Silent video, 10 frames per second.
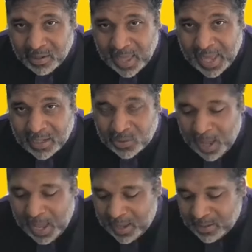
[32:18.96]
That is
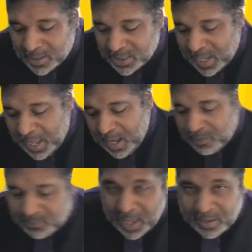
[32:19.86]
why the
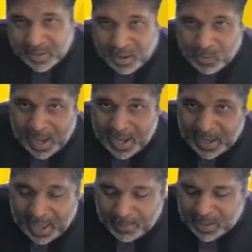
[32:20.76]
slaves and their white
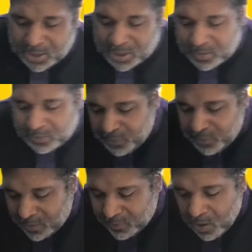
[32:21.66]
abolitionist
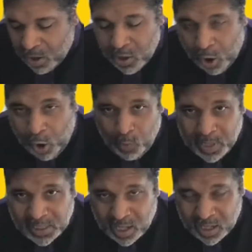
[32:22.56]
friends
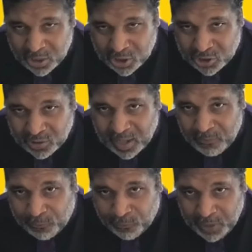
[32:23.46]
always understood that
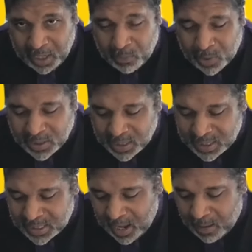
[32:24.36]
freedom was a
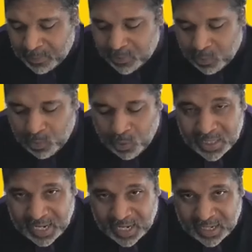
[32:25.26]
step toward
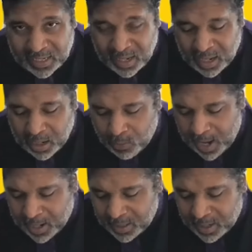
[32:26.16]
dignity,
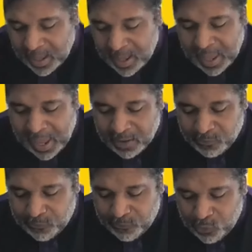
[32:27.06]
equality, and
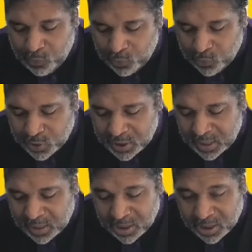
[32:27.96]
full
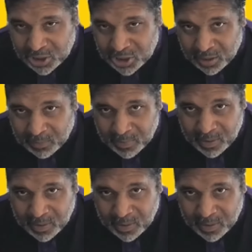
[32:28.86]
citizenship.